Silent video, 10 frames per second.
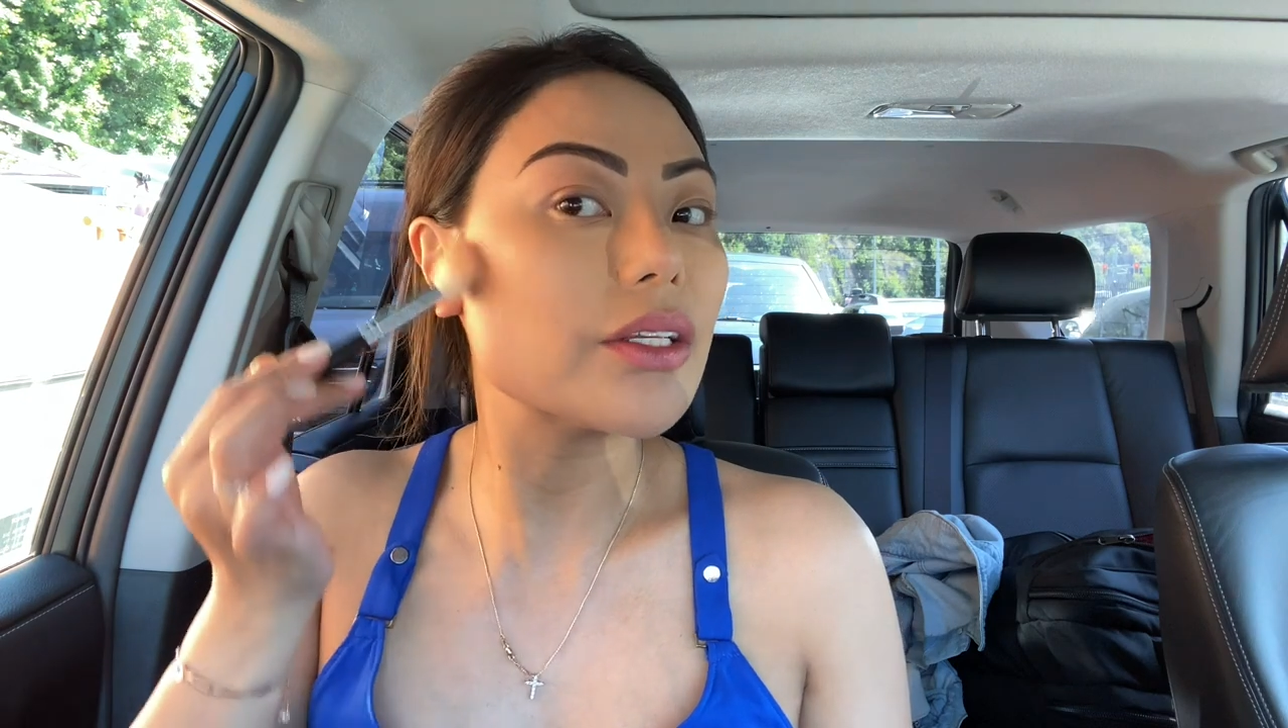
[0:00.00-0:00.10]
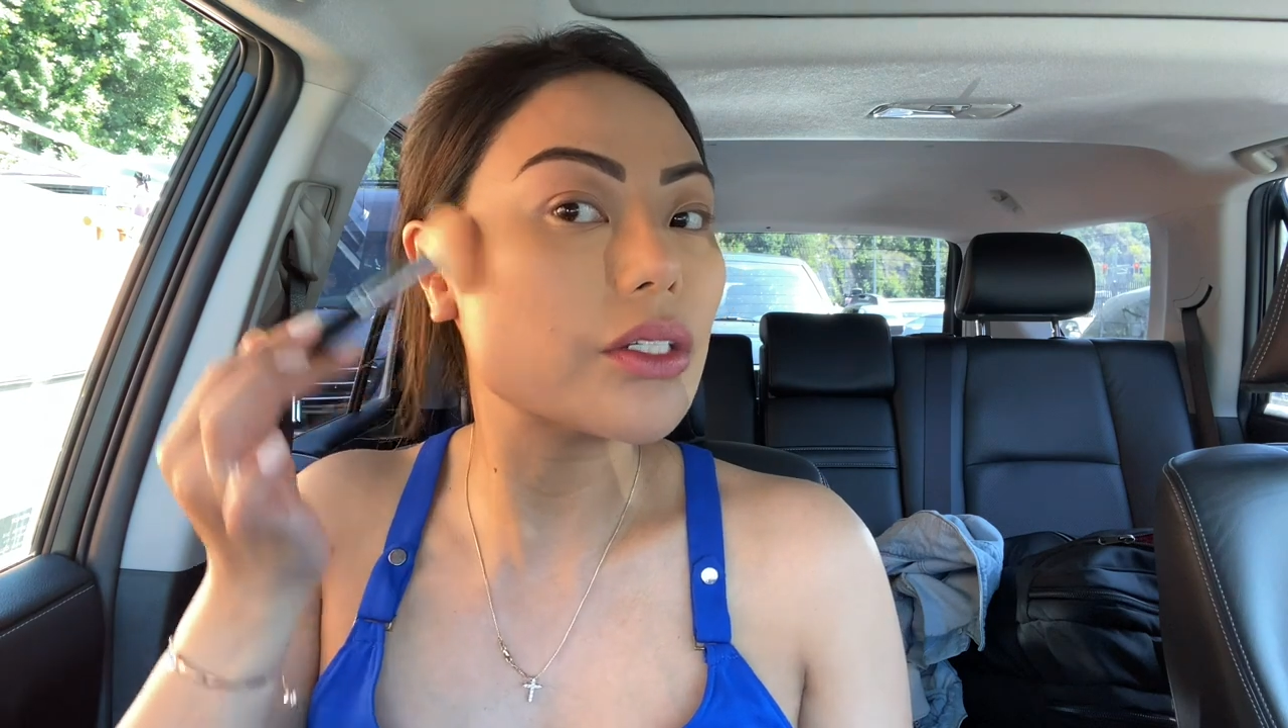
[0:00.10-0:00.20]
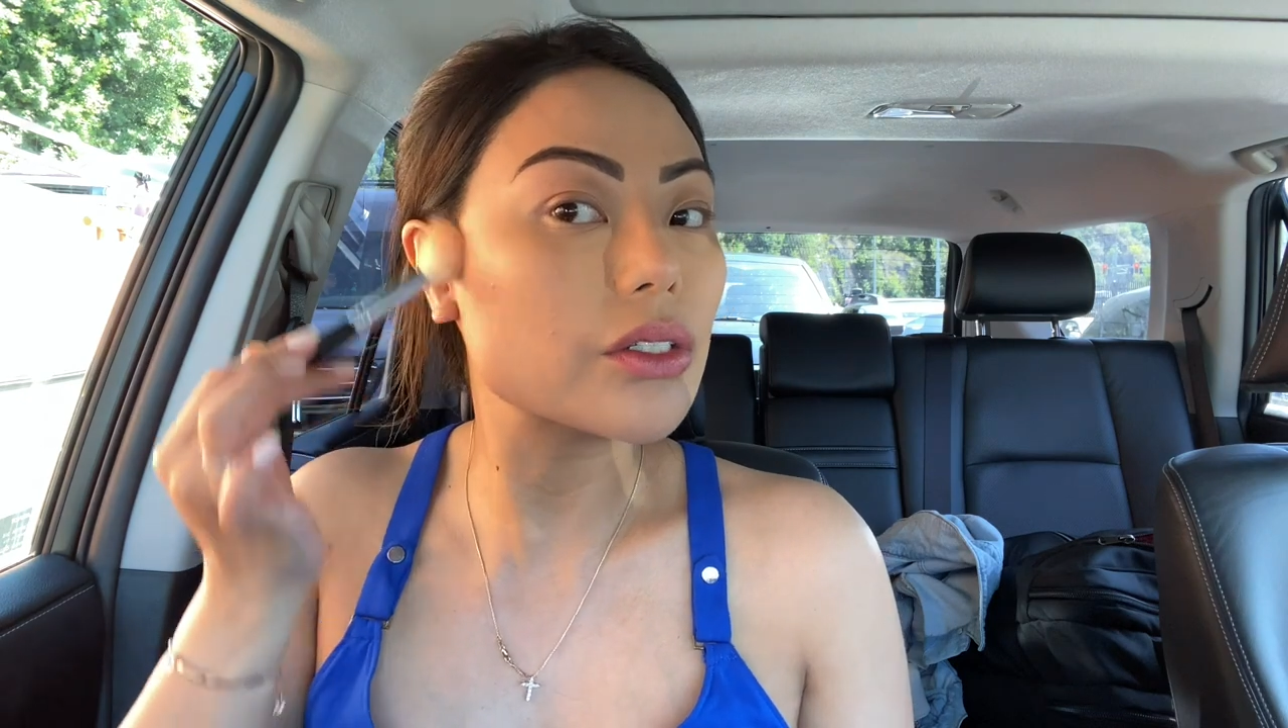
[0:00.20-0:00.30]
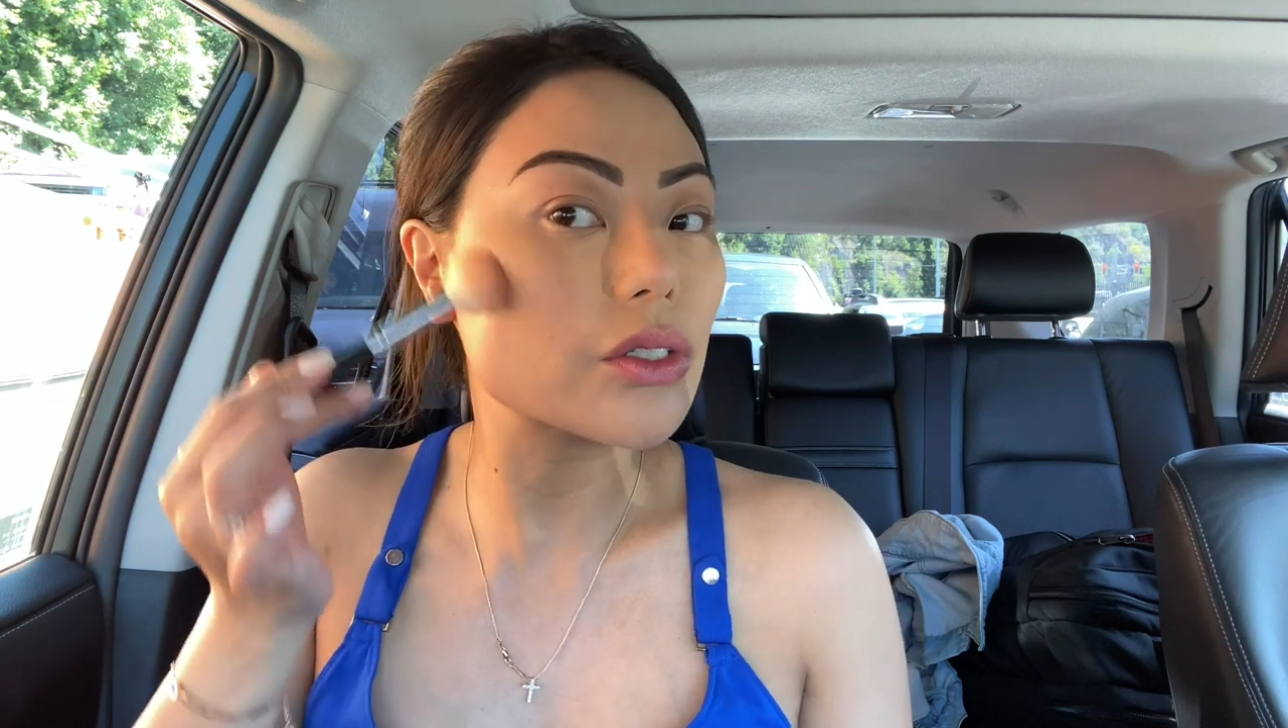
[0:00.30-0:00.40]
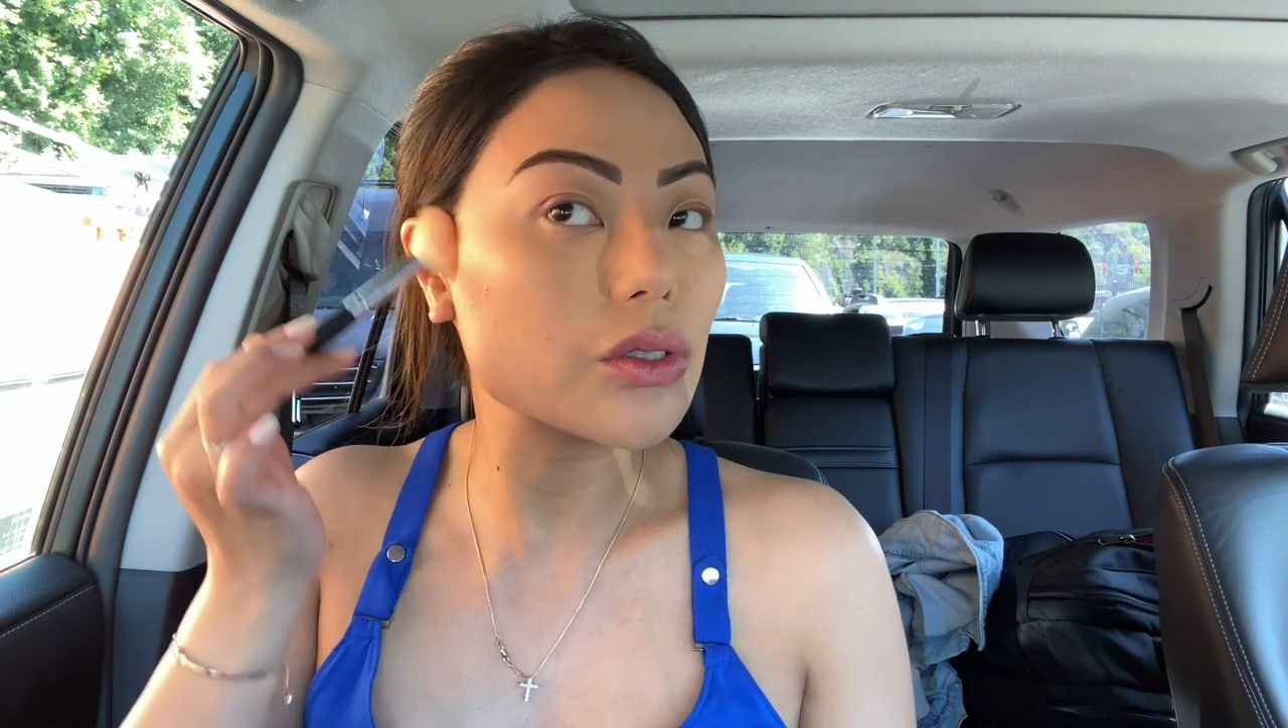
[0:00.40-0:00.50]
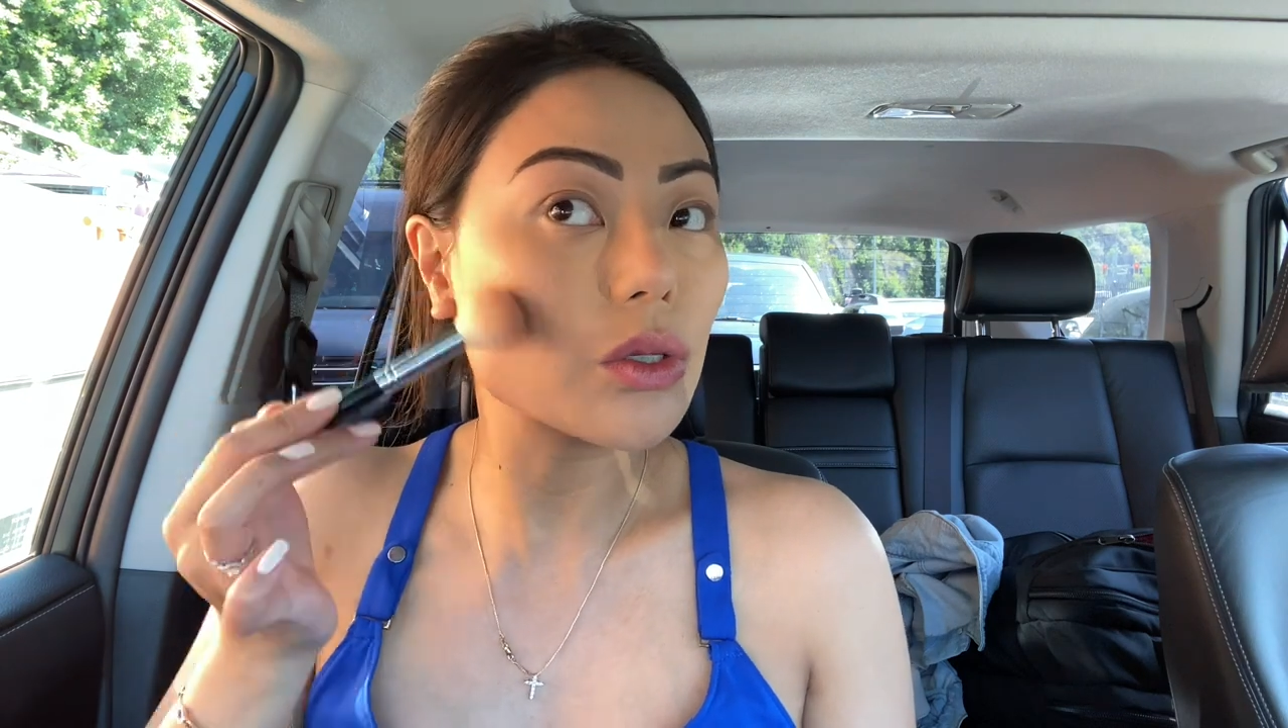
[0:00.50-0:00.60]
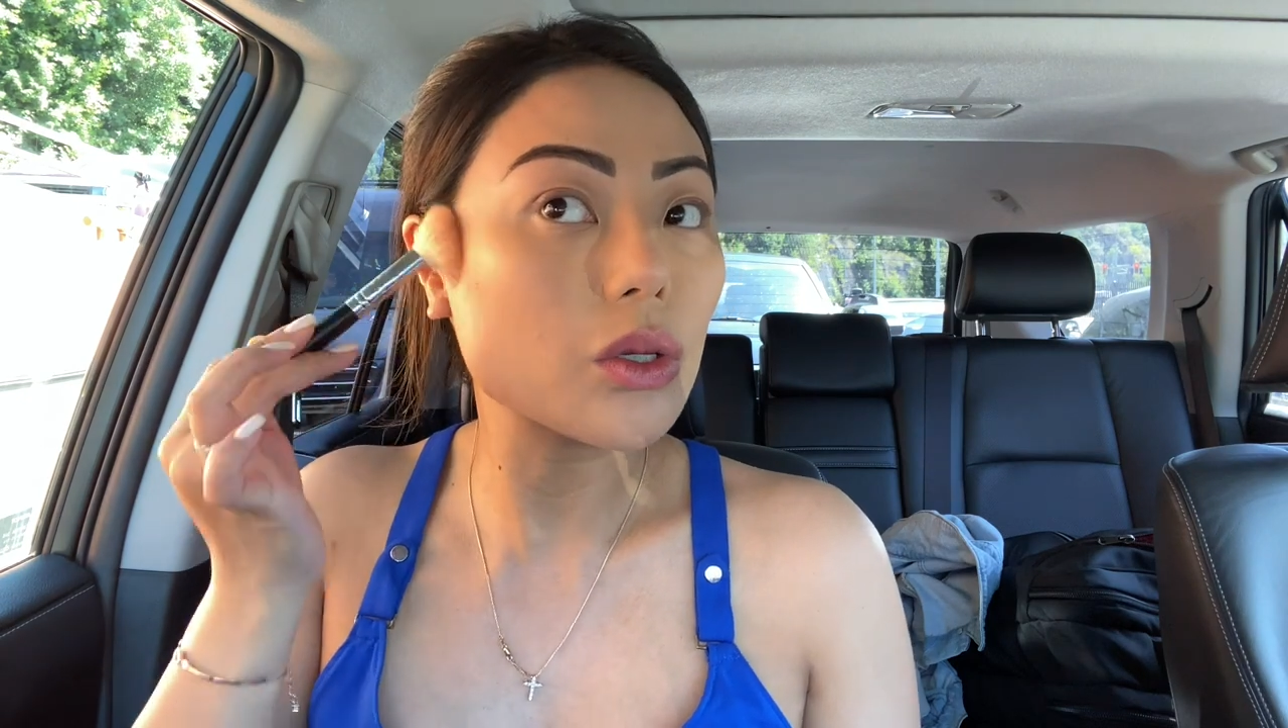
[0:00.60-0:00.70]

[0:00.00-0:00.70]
just